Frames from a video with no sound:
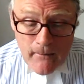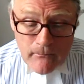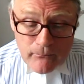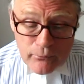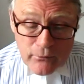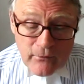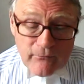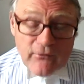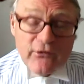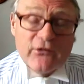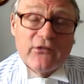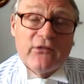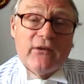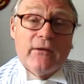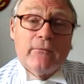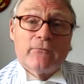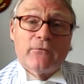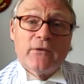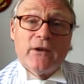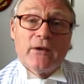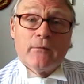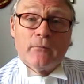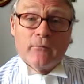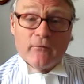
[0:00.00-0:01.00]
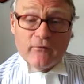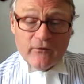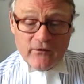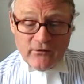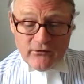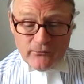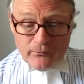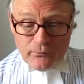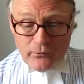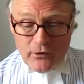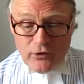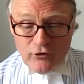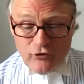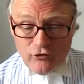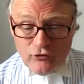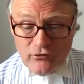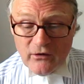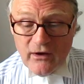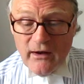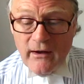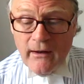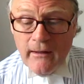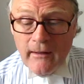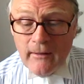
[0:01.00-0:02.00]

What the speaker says: privacy and freedom of expression,